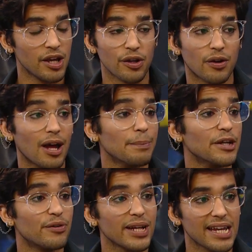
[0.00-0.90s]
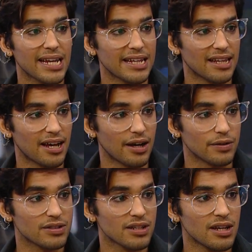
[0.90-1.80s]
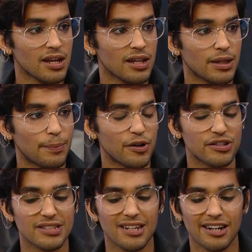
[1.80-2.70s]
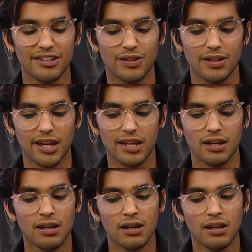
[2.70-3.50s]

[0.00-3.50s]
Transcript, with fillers: You can't be drinking in the house. The person started to like